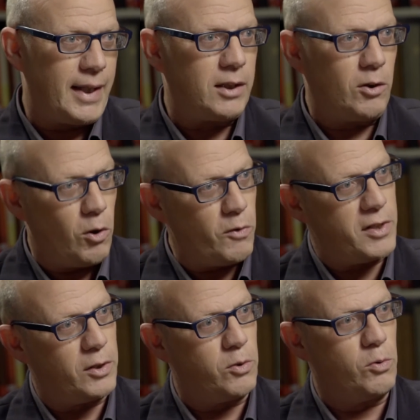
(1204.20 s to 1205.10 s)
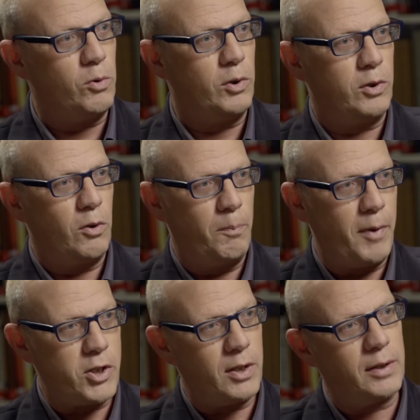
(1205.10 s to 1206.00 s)
get closer to
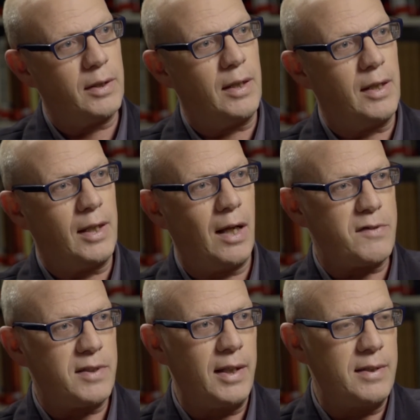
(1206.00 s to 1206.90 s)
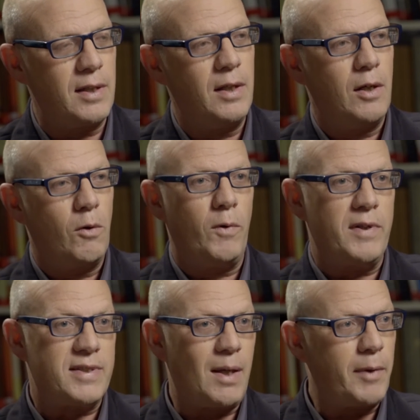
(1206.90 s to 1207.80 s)
Persian Gulf states
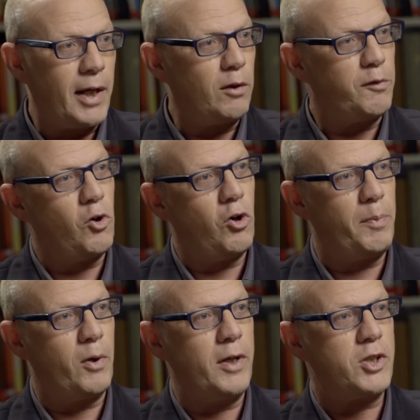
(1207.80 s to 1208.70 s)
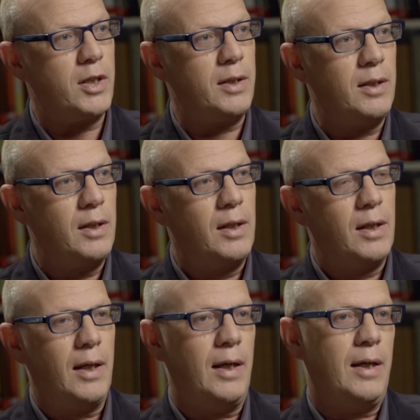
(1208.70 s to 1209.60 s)
with some kind of cooperation,
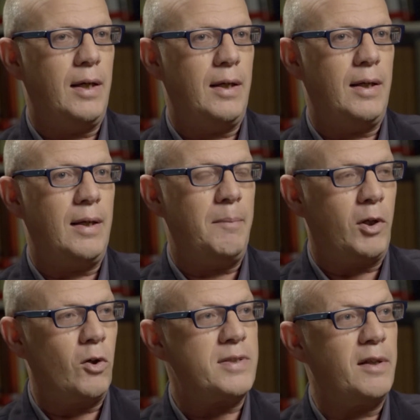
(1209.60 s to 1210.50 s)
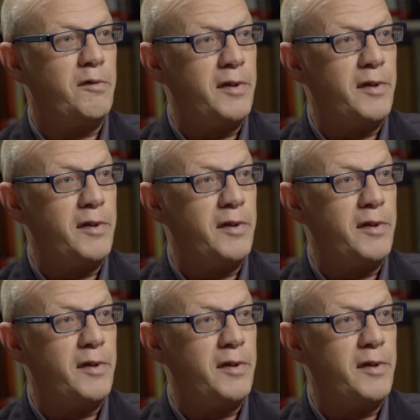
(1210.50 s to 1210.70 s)
because they